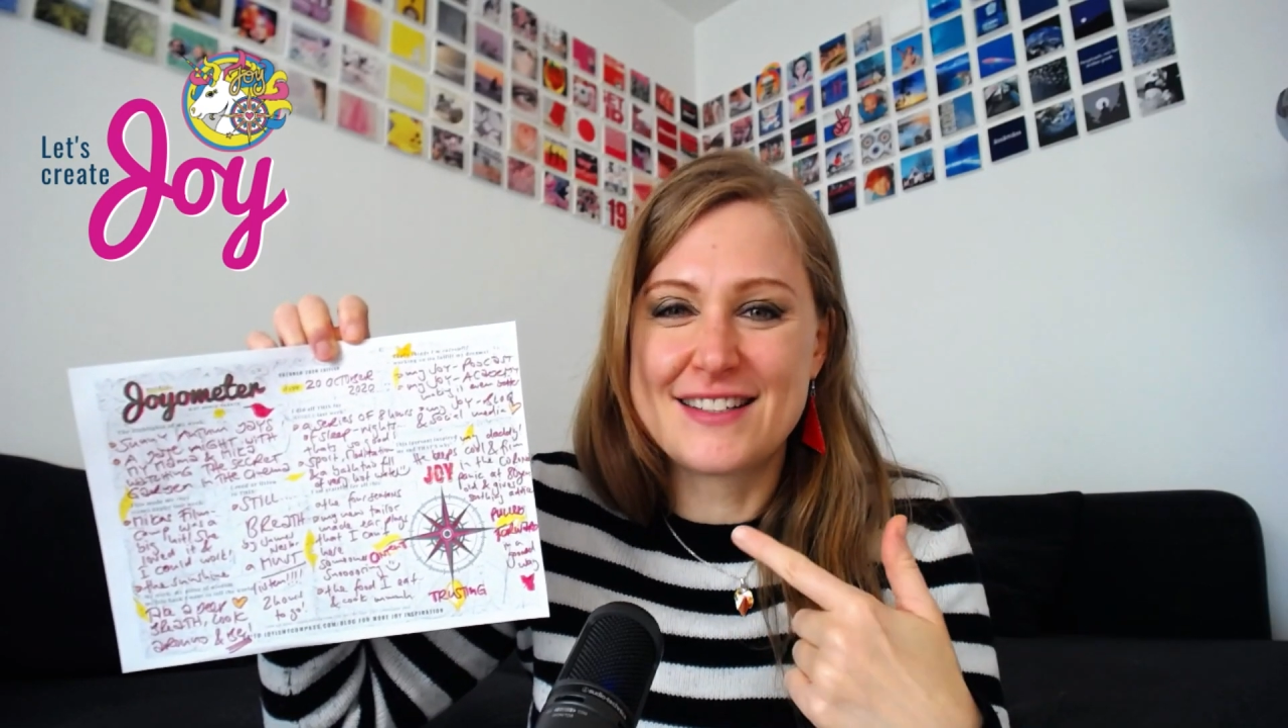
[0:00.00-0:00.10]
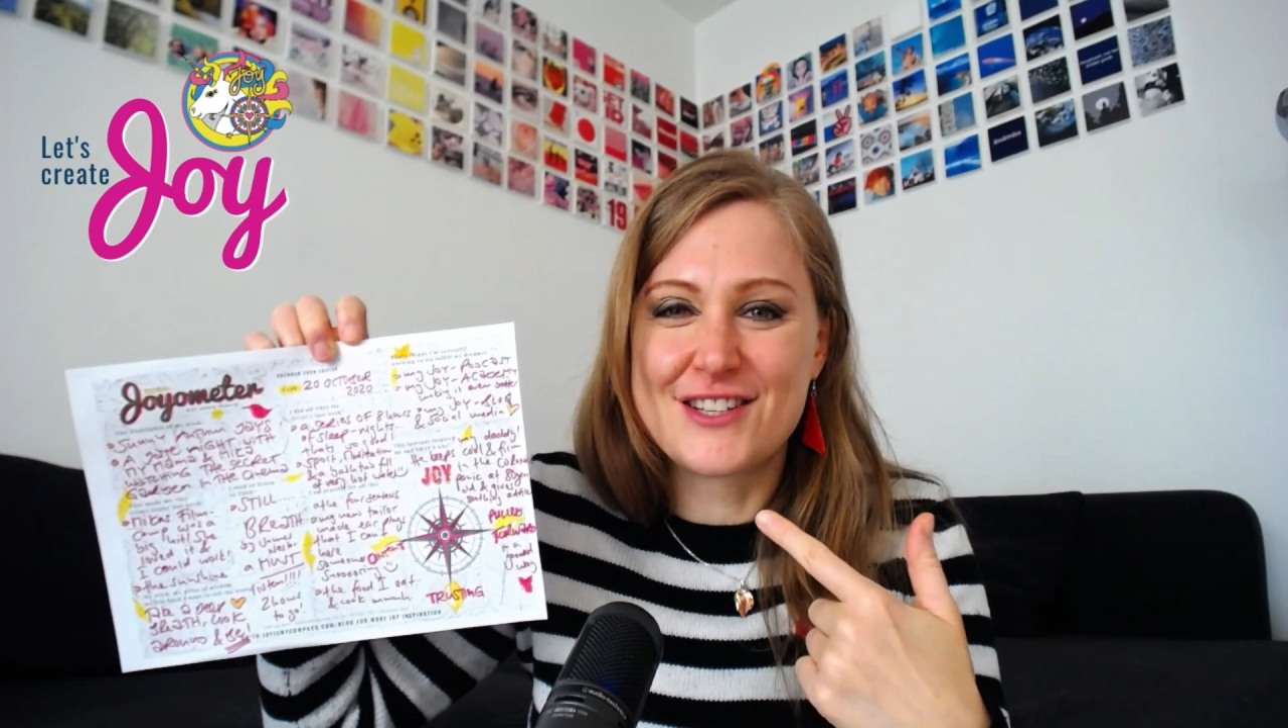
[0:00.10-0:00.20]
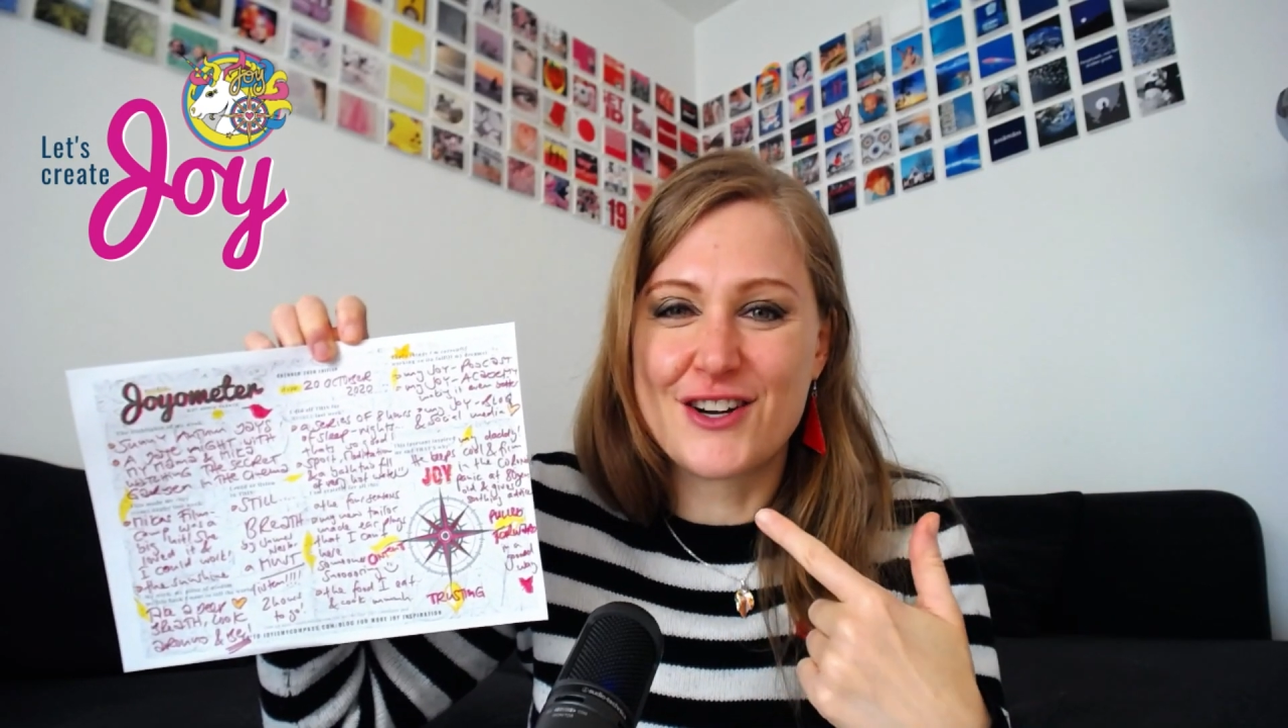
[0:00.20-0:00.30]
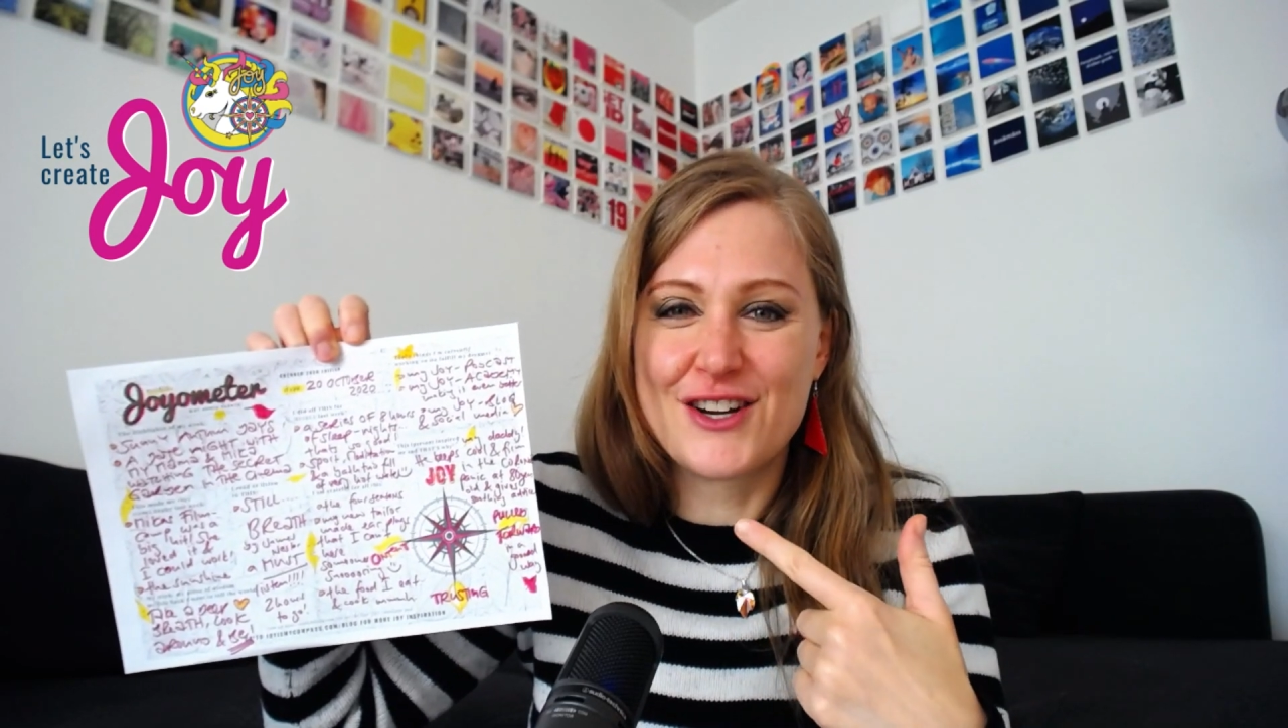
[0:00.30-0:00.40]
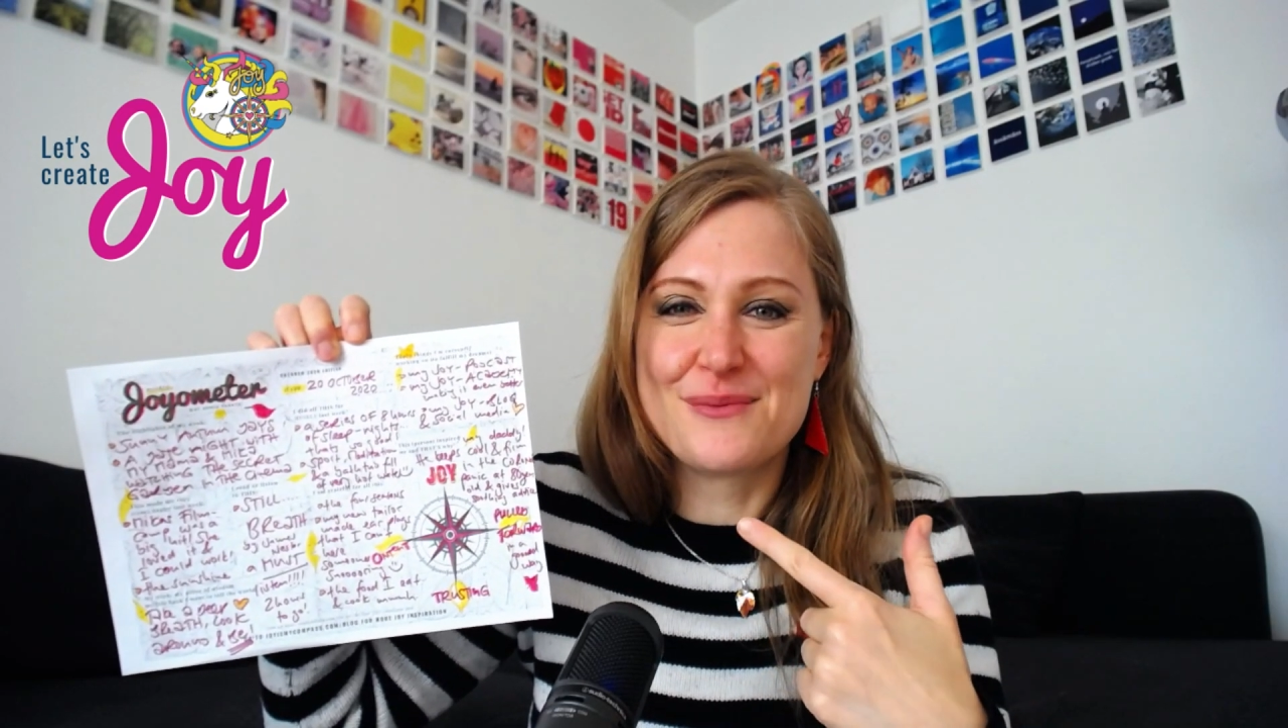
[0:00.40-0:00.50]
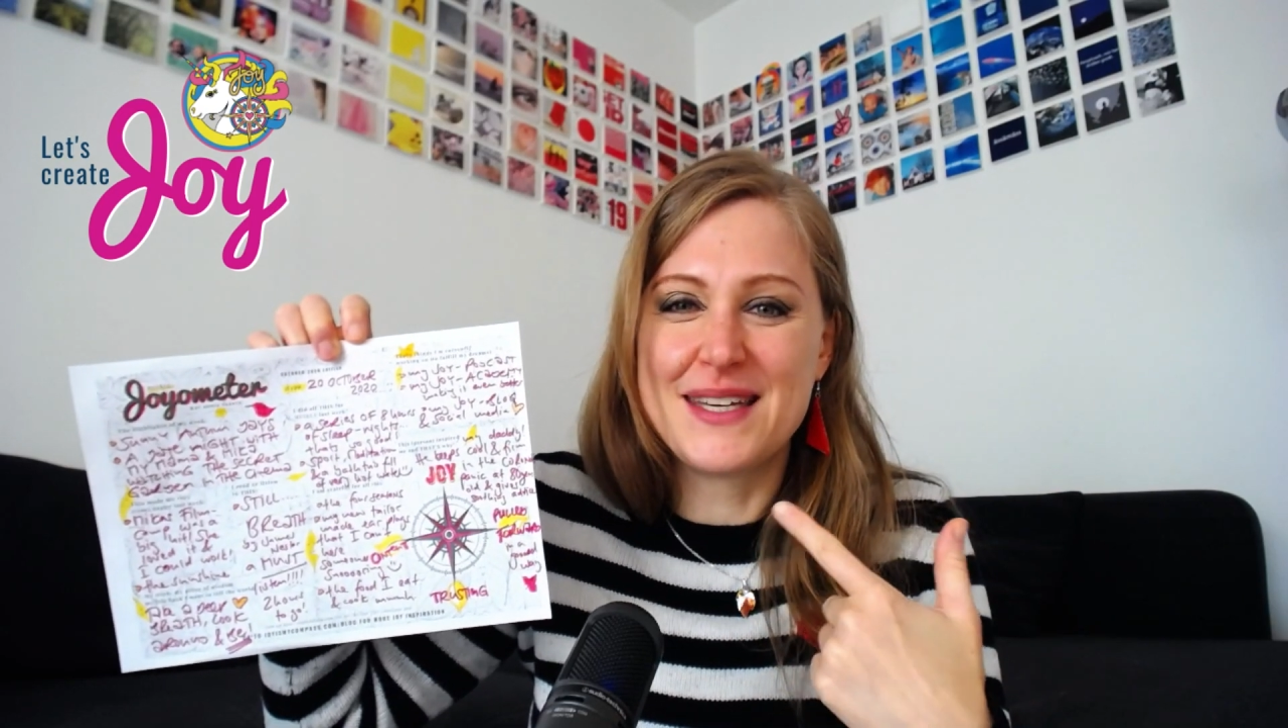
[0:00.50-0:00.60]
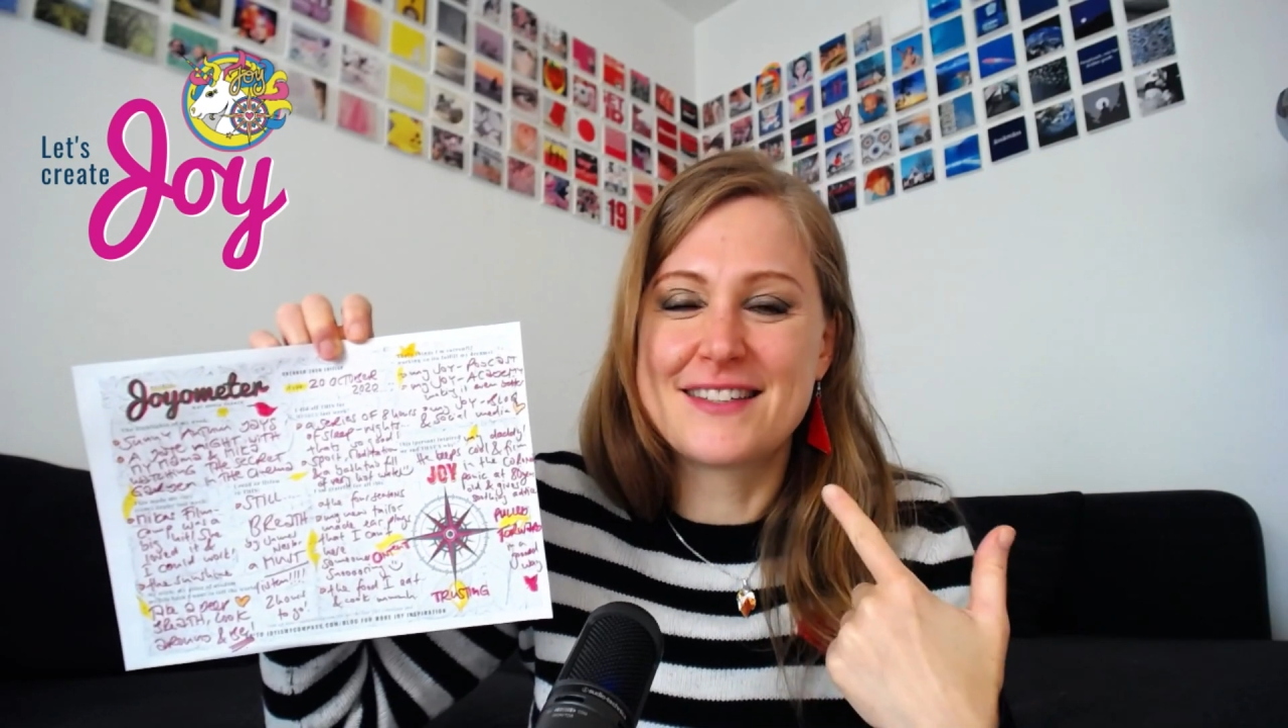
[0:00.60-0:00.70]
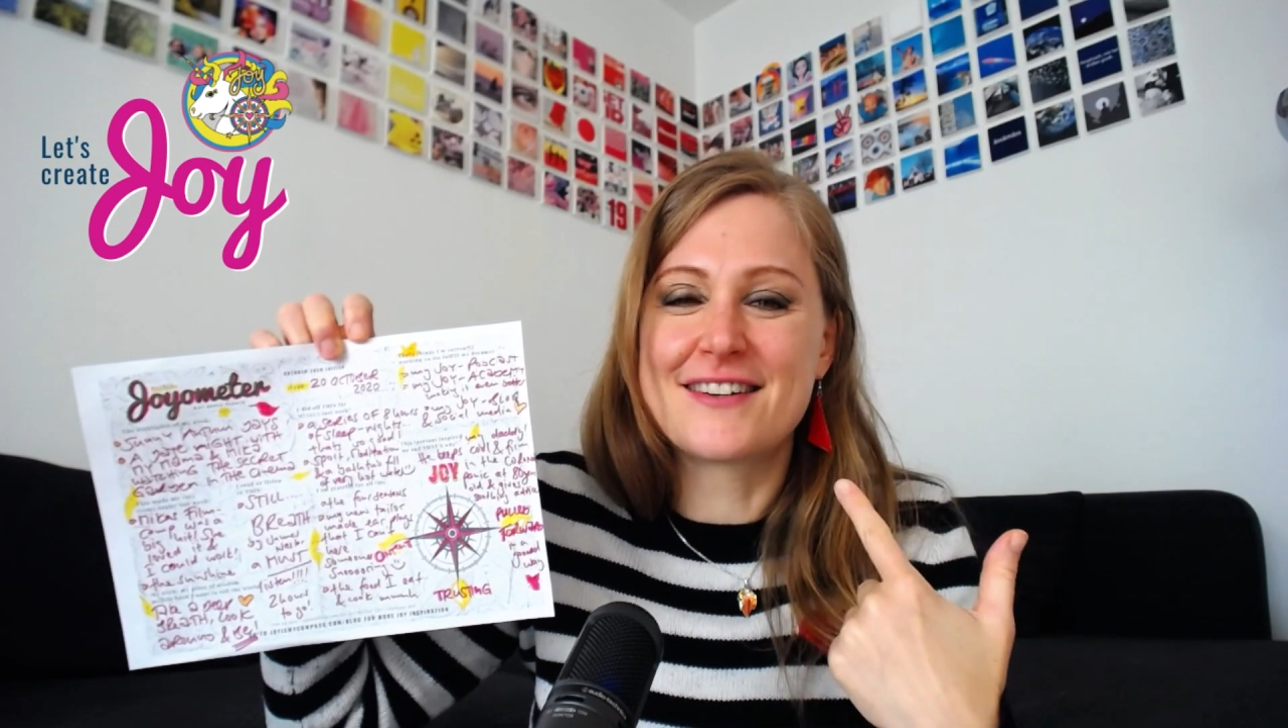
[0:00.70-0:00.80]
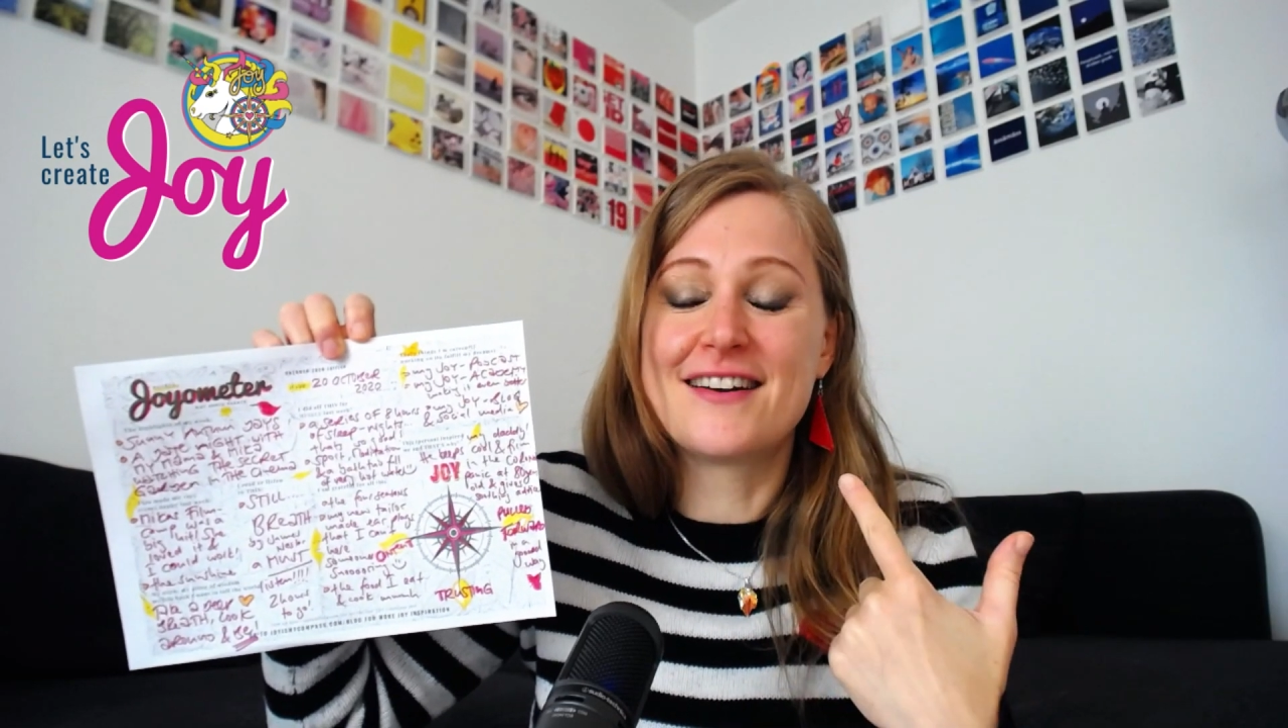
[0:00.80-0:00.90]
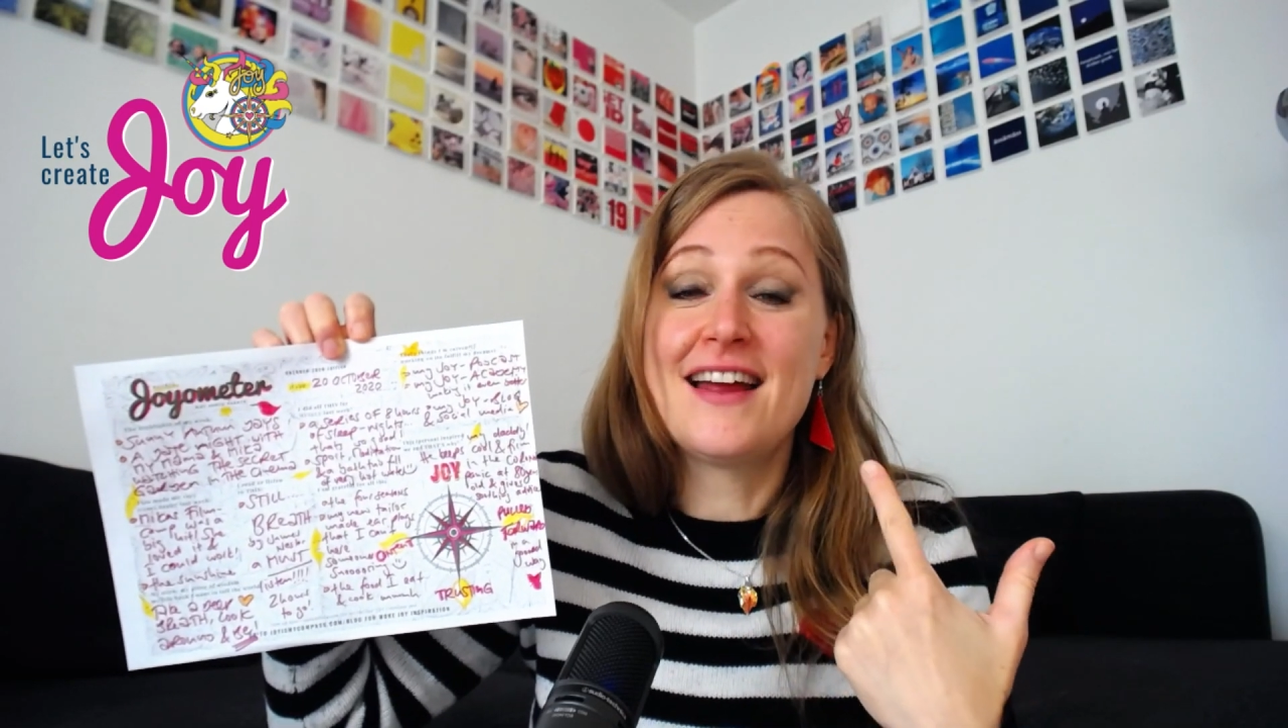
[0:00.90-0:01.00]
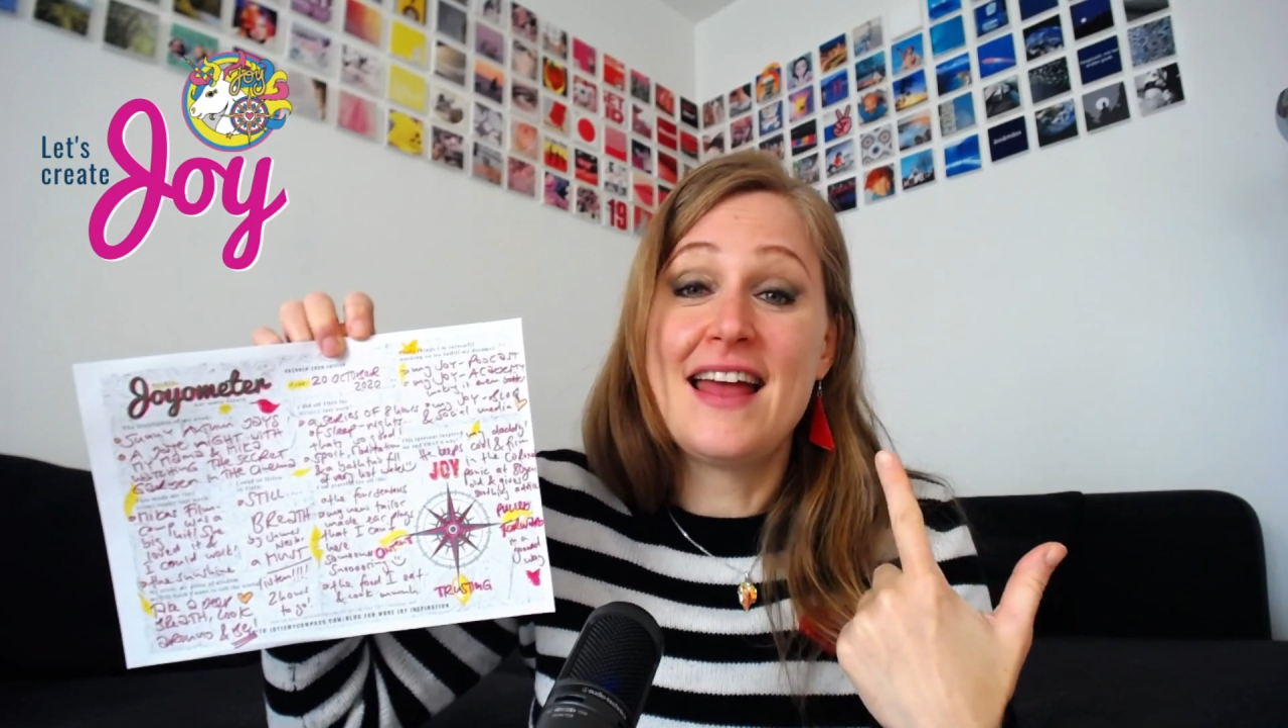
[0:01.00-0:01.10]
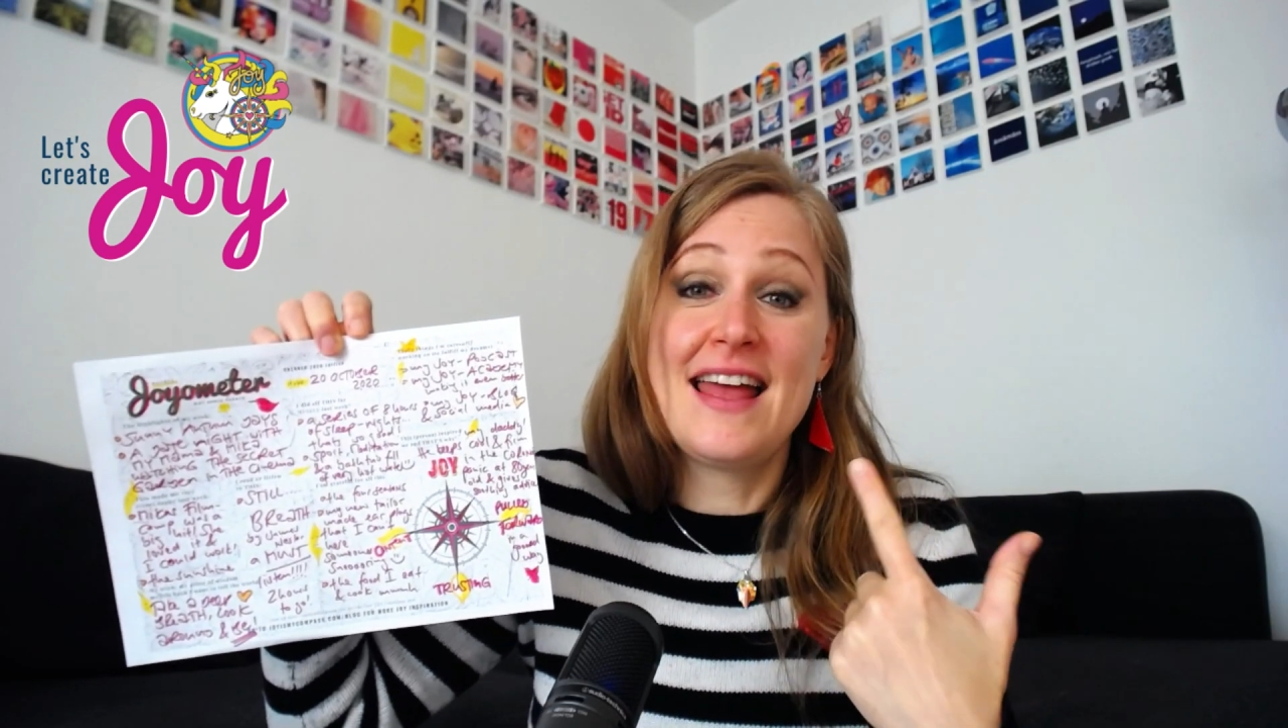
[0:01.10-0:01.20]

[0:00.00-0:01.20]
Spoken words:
Joyometer